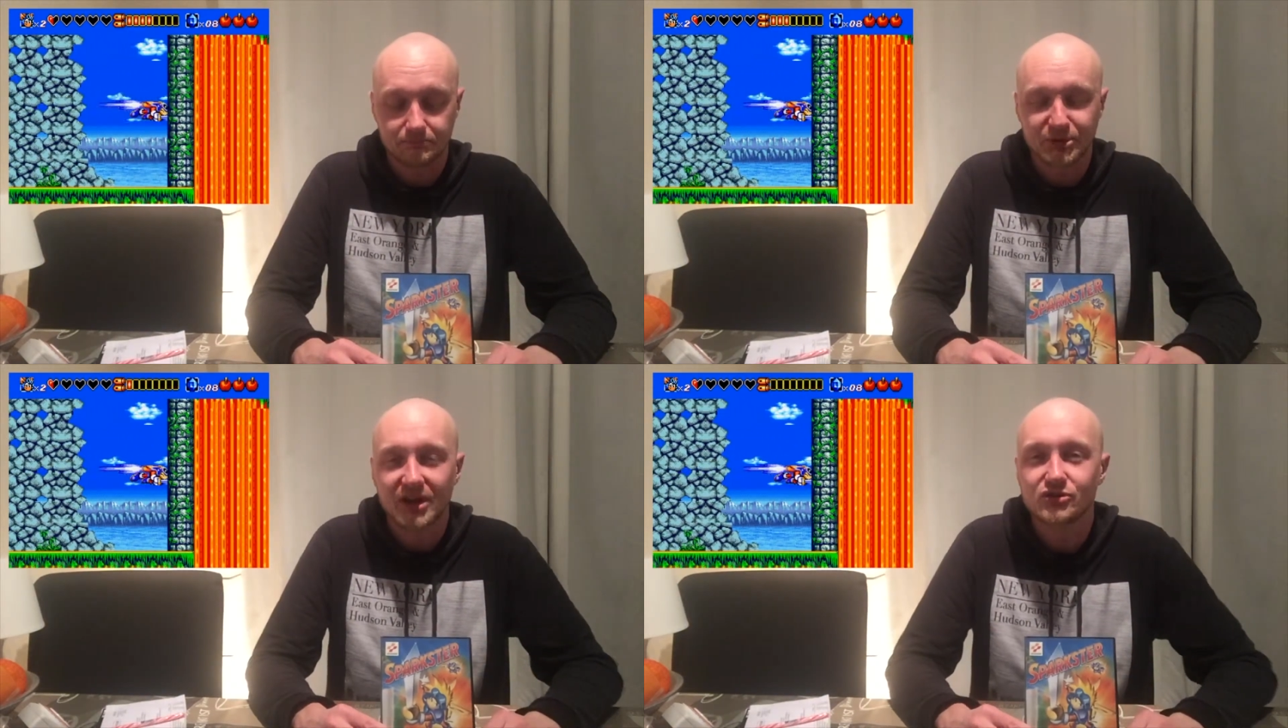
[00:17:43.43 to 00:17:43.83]

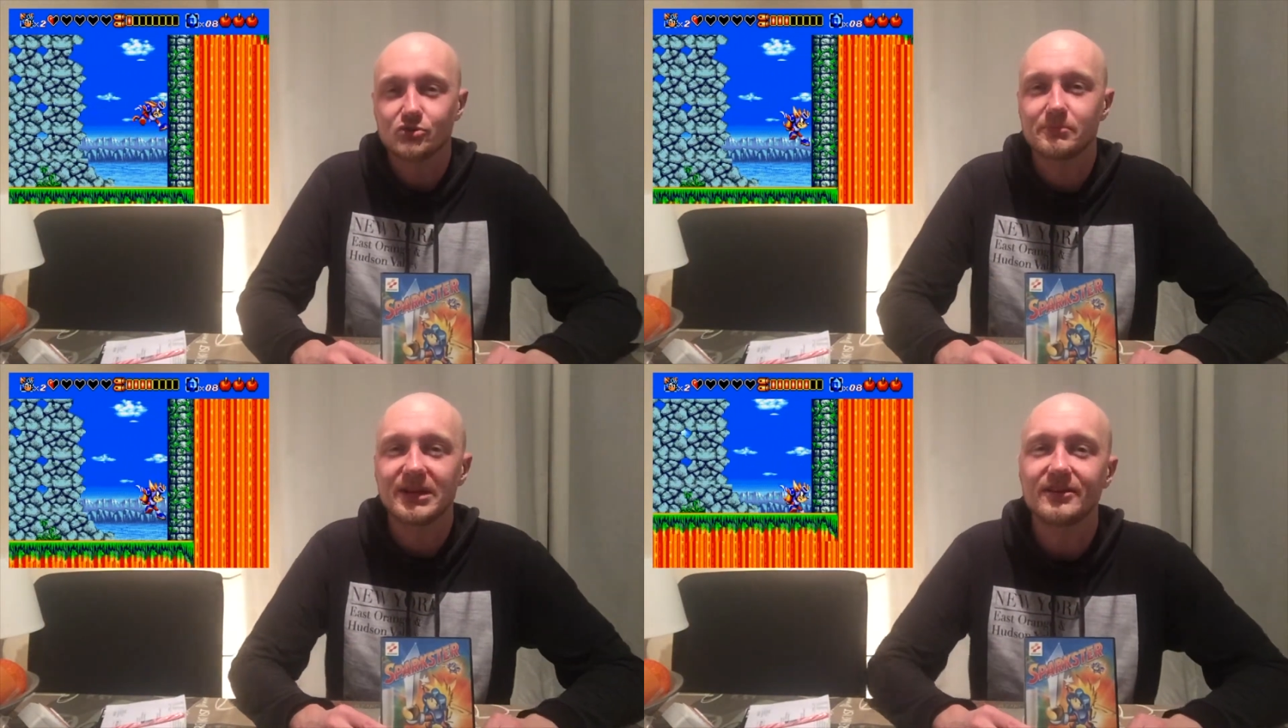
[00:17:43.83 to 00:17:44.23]
but I
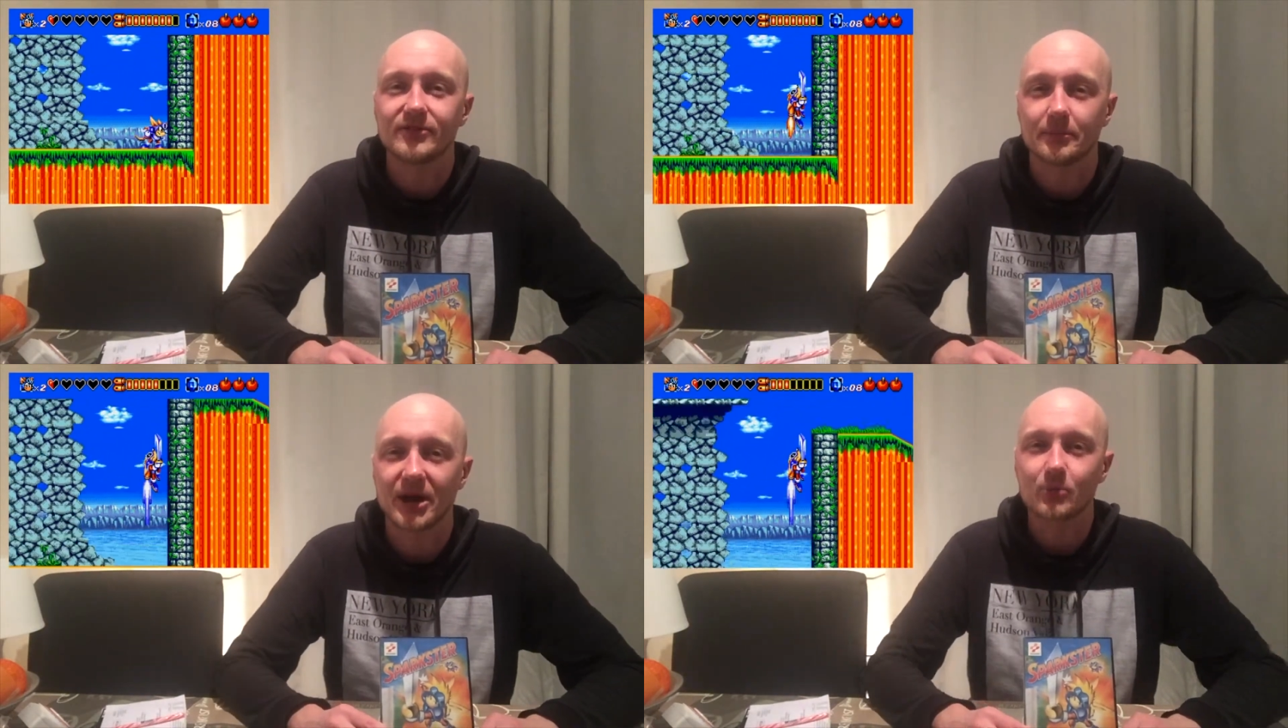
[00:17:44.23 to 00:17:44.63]
don't believe
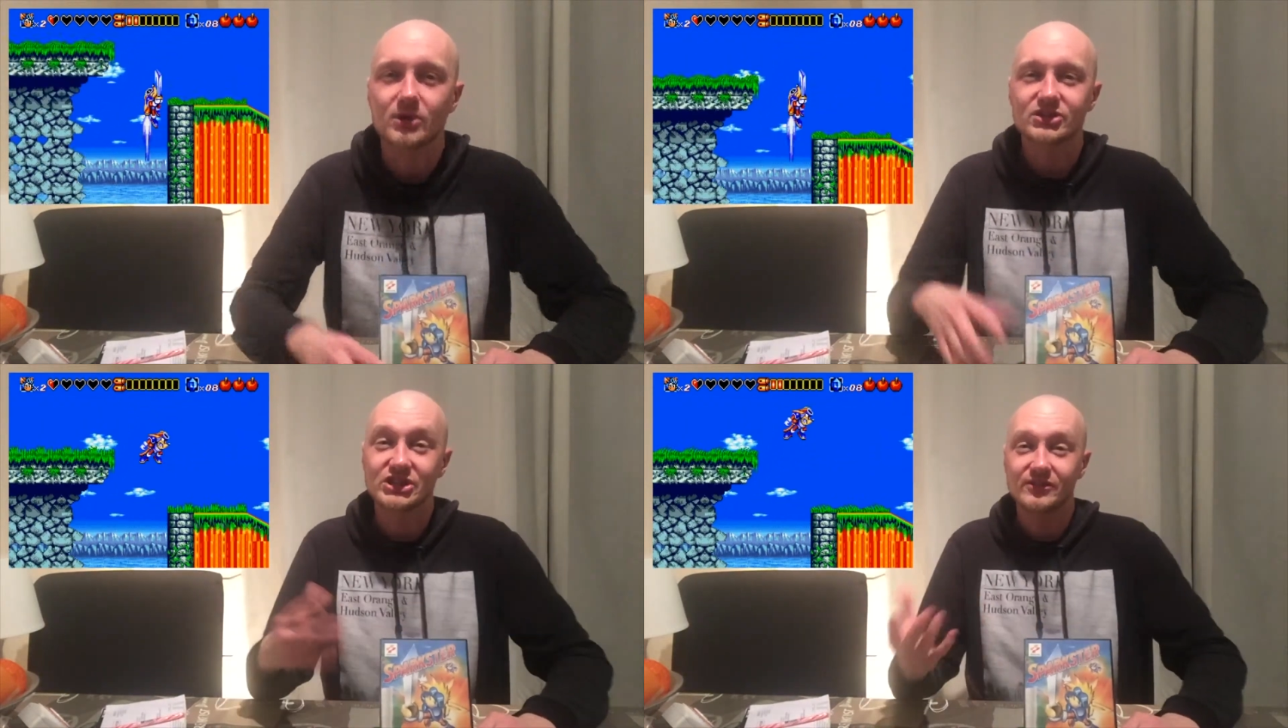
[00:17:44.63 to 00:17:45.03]
them. I
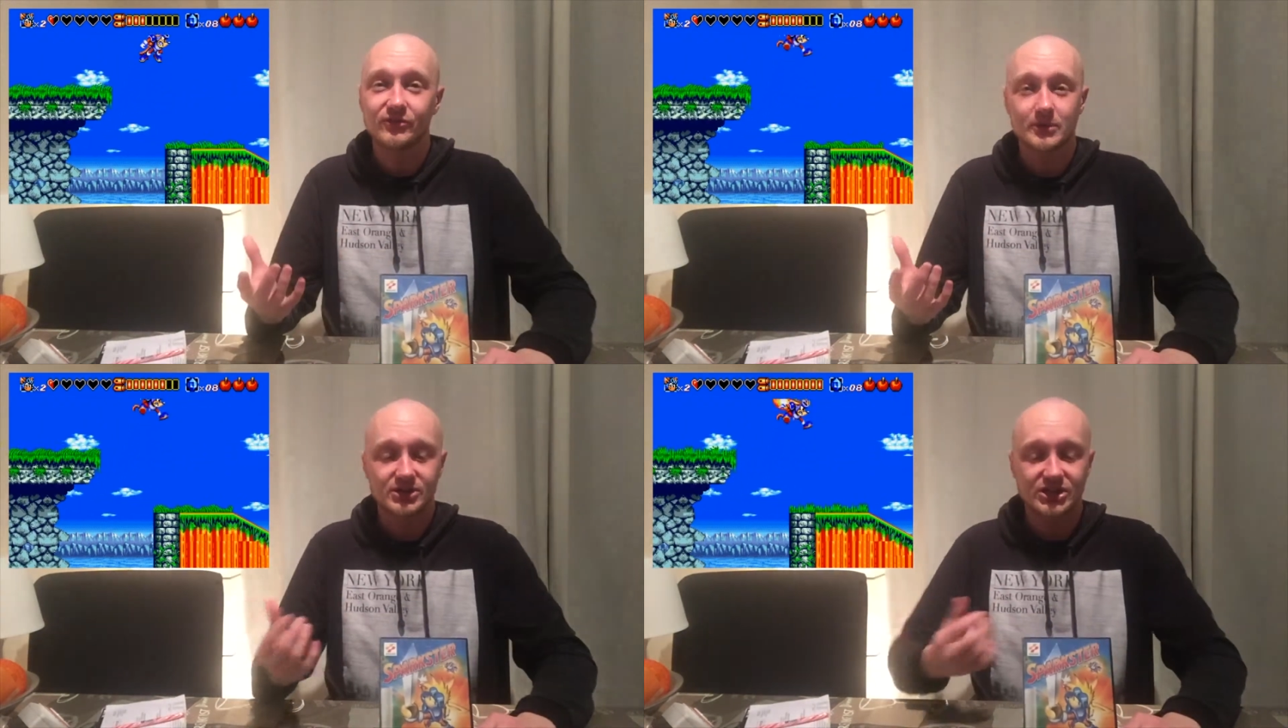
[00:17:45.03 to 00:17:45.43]
want to see
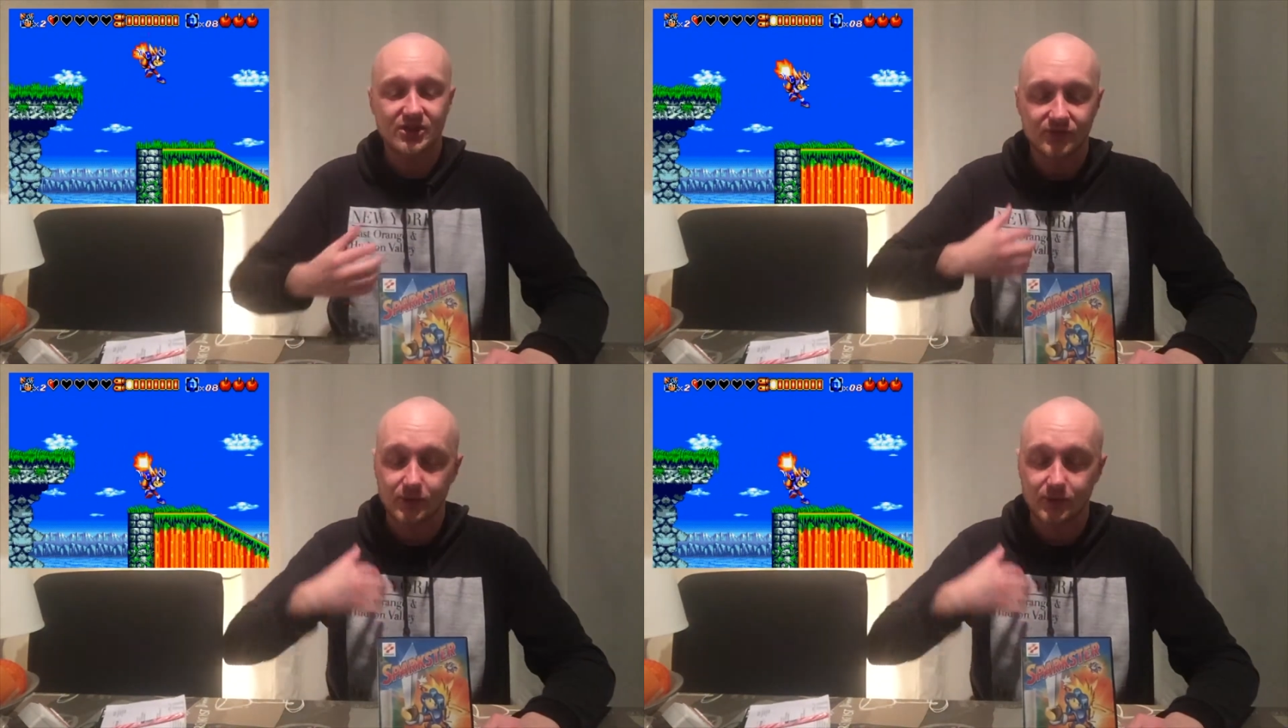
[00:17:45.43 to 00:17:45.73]
for myself.